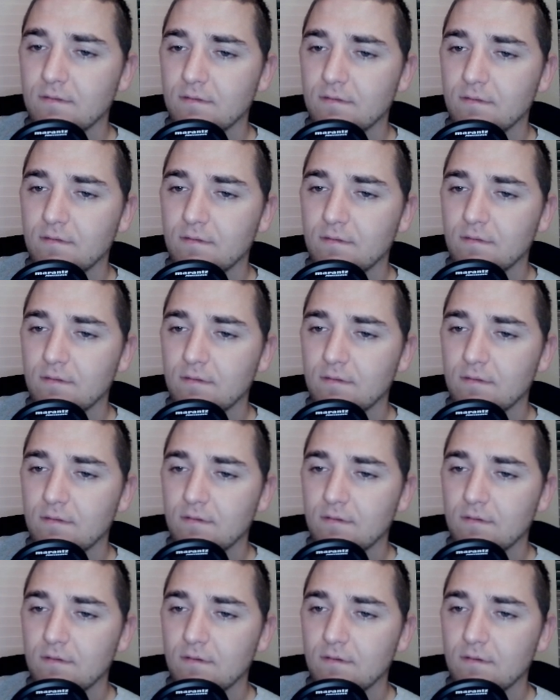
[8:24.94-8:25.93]

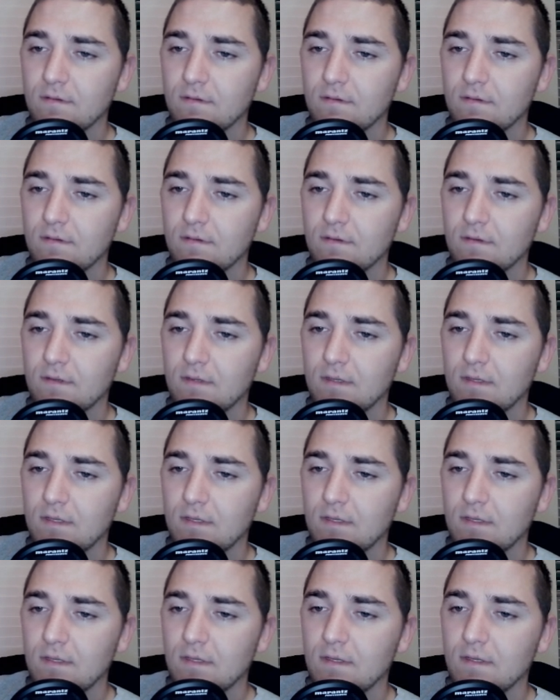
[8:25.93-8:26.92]

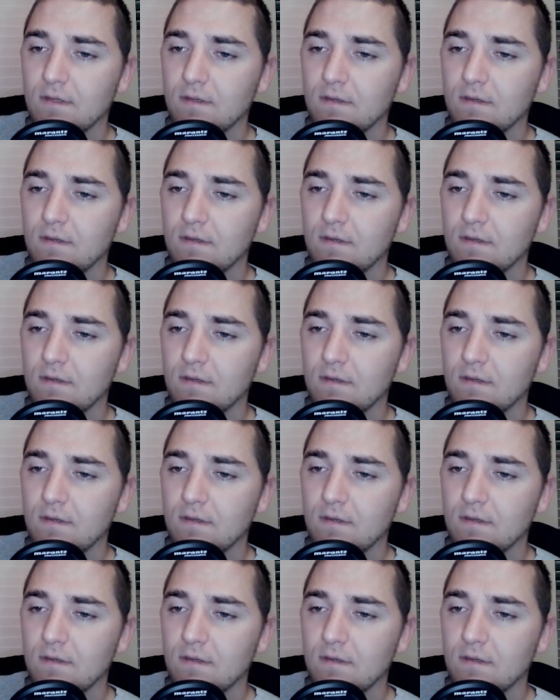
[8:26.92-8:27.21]
(no one is talking)